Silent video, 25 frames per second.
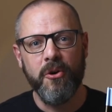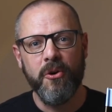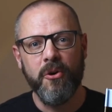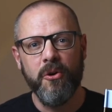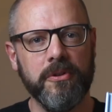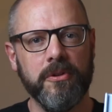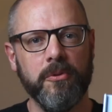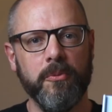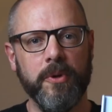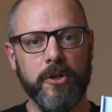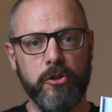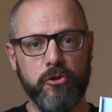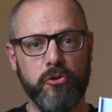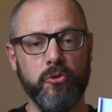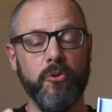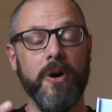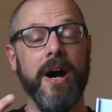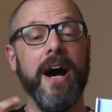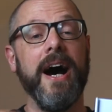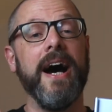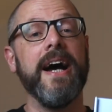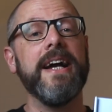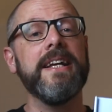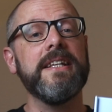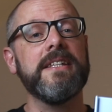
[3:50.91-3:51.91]
what do
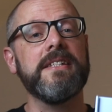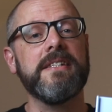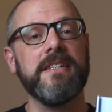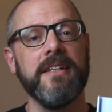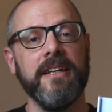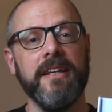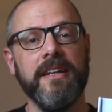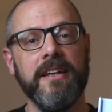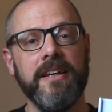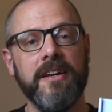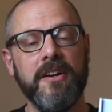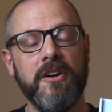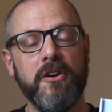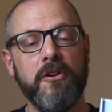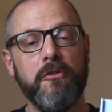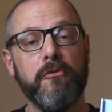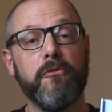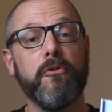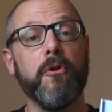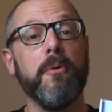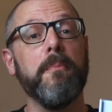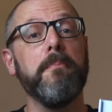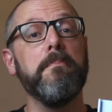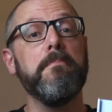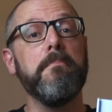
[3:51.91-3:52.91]
I see from
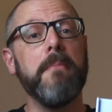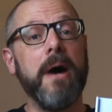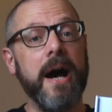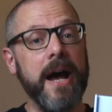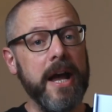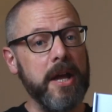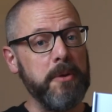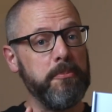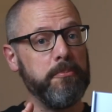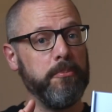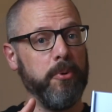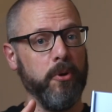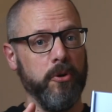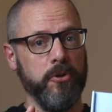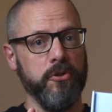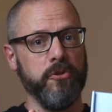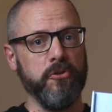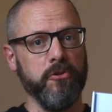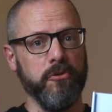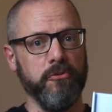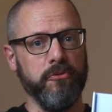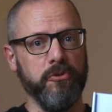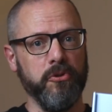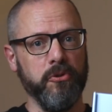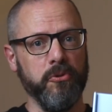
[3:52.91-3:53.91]
my point of
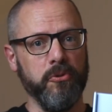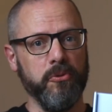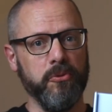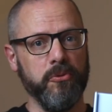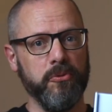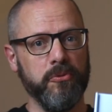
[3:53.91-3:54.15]
view?